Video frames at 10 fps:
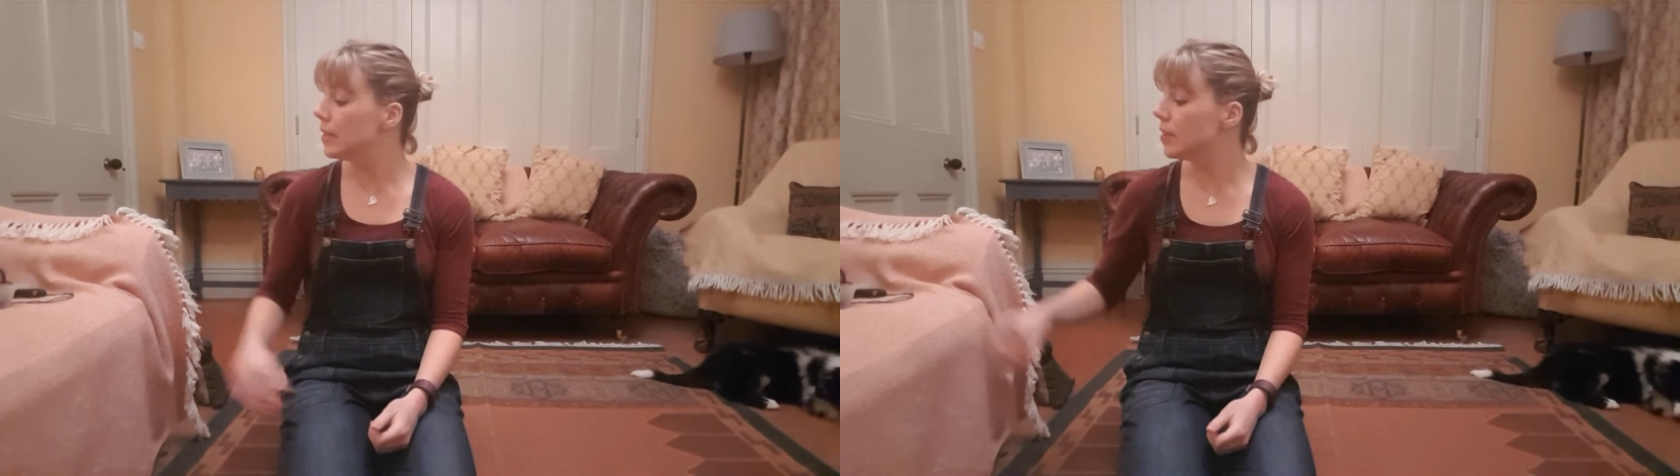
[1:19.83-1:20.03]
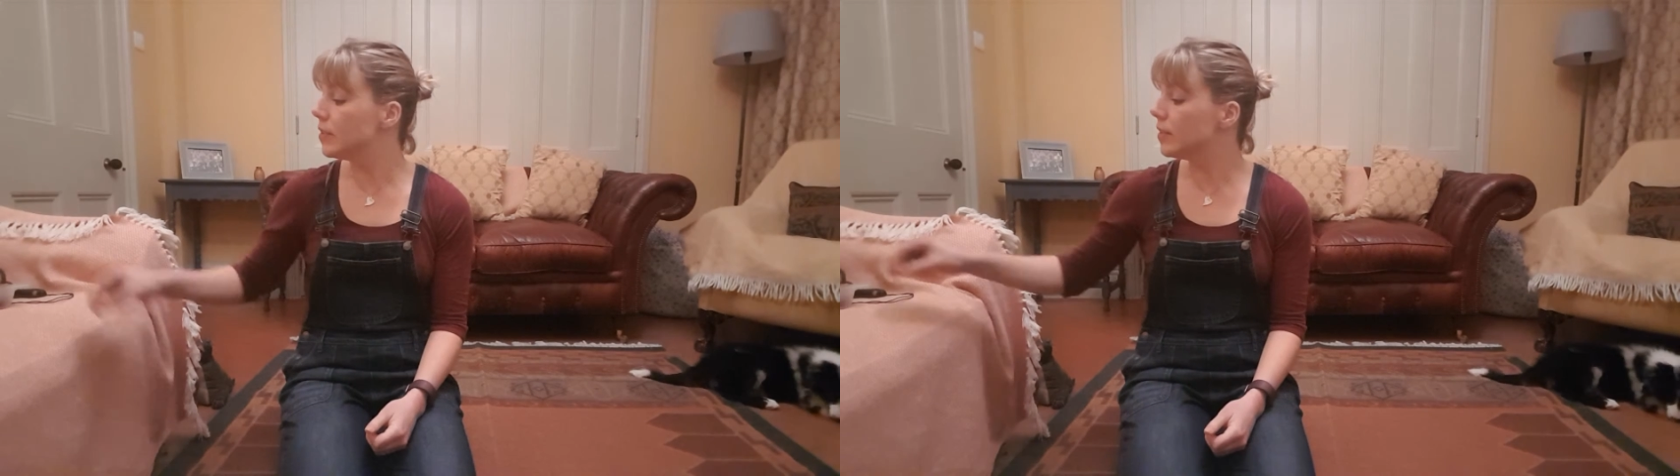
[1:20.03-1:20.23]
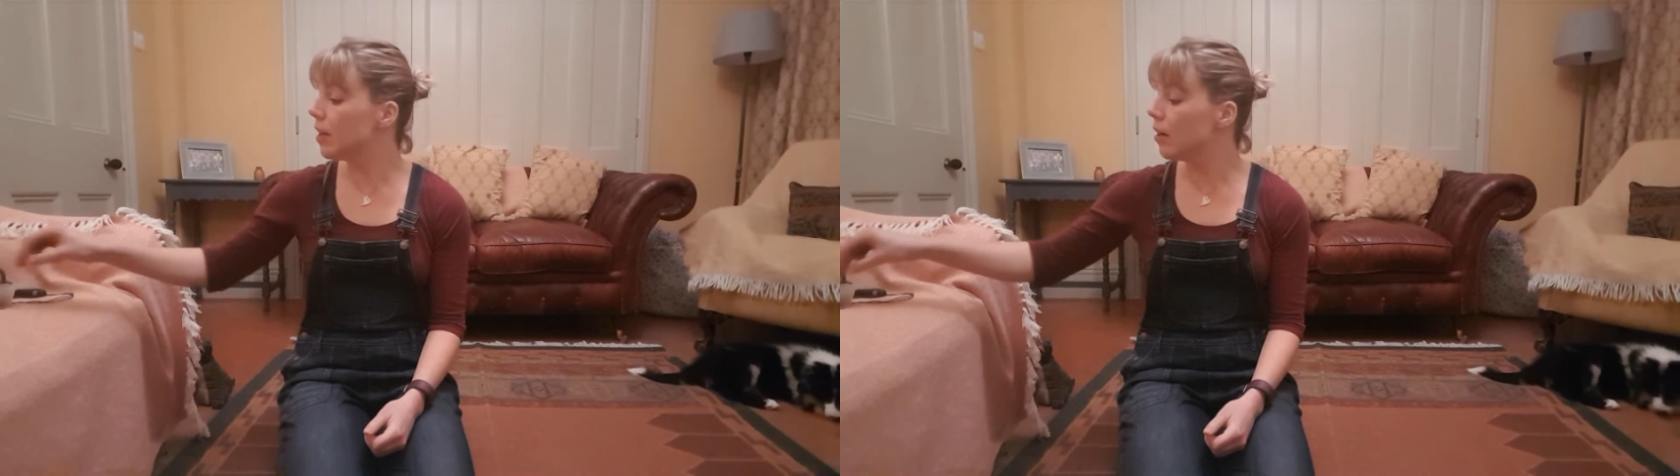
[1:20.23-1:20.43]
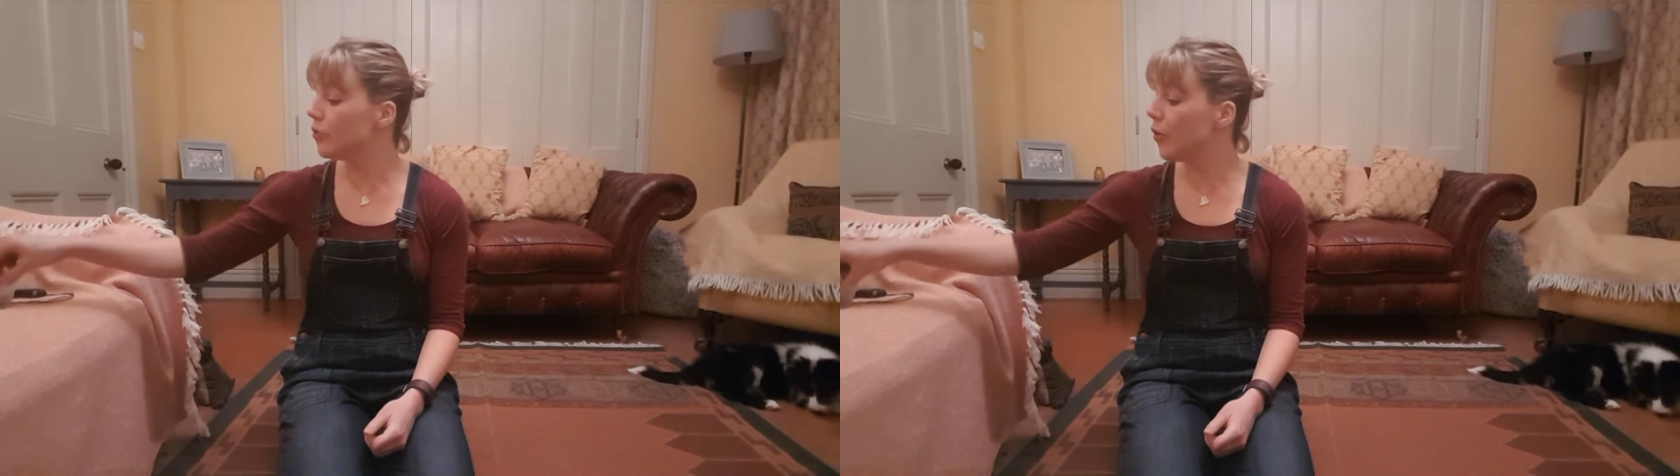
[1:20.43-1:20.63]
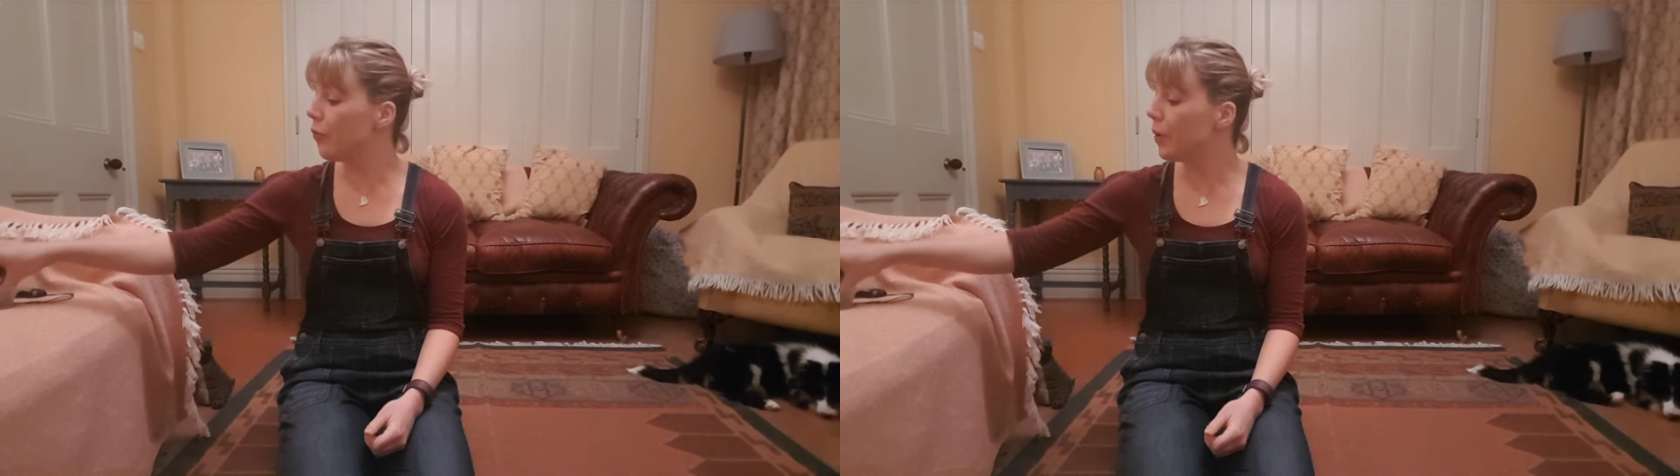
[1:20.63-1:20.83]
So to
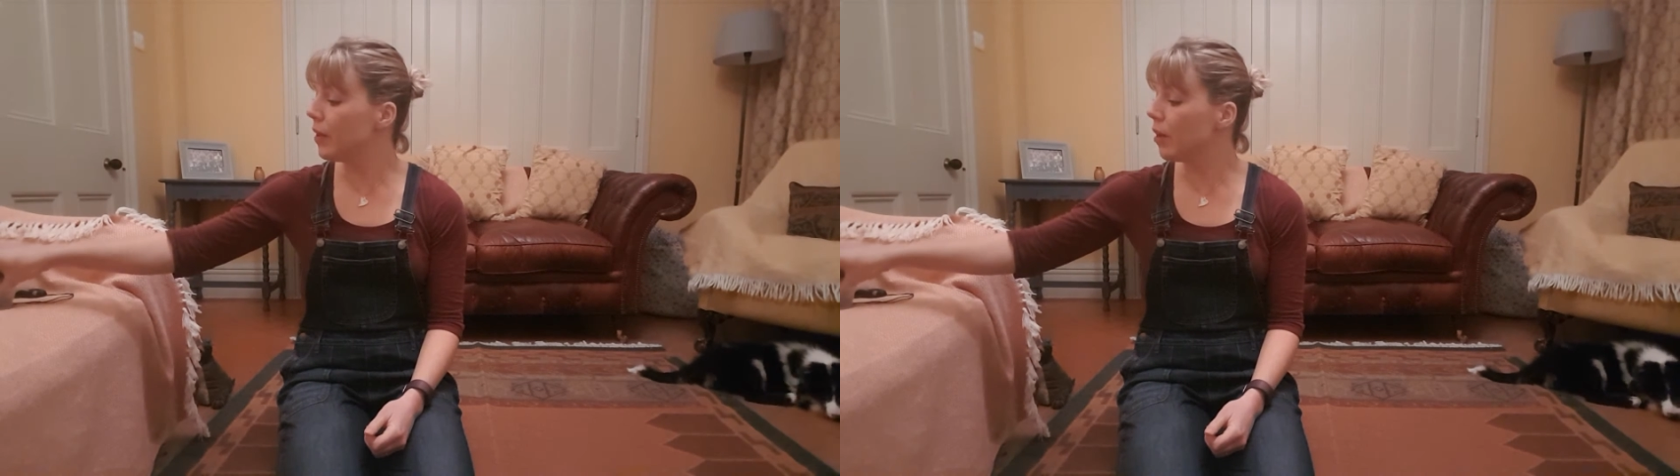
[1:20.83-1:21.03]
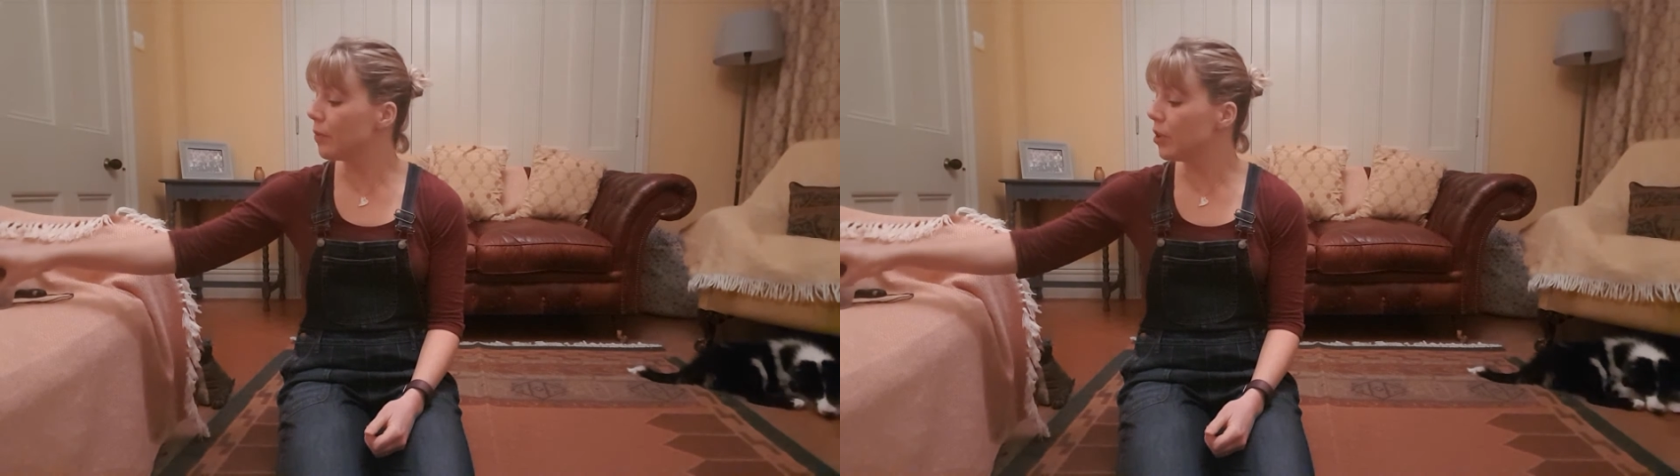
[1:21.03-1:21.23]
start off with, I'm